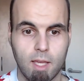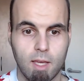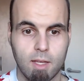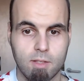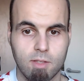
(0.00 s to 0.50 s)

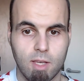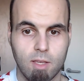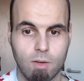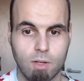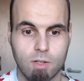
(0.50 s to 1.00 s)
say
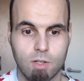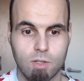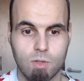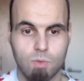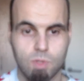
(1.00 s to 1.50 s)
you can
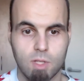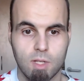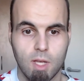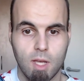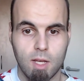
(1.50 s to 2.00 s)
just use a
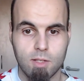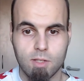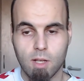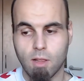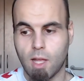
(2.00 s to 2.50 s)

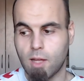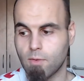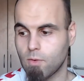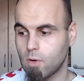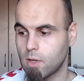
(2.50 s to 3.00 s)
single line
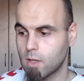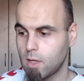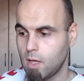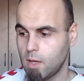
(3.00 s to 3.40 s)
for it,